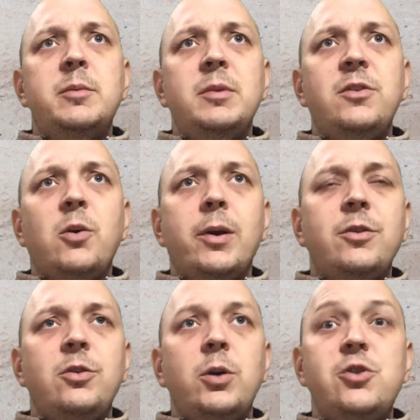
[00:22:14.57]
is going
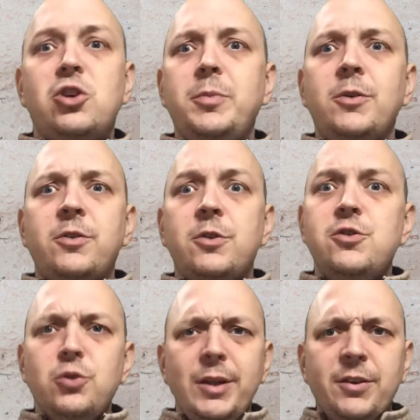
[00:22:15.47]
to attribute to
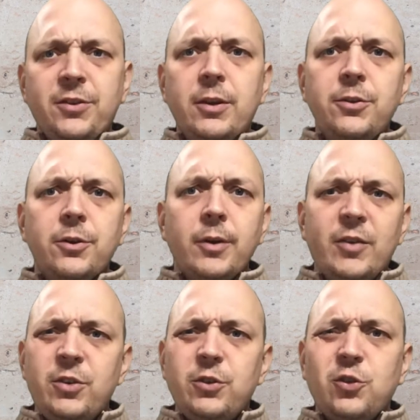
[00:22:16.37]
Julius Caesar as
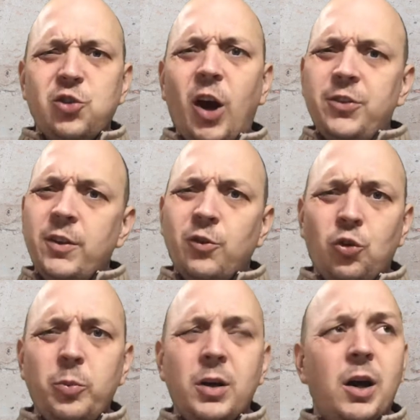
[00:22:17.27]
he's crossing the
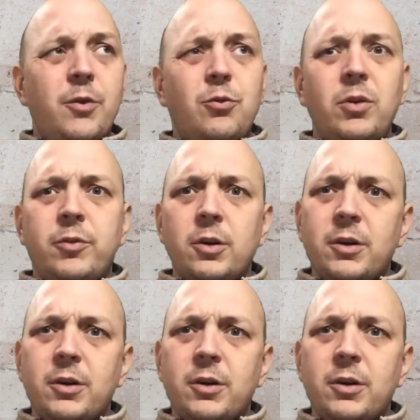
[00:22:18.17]
Rubicon River.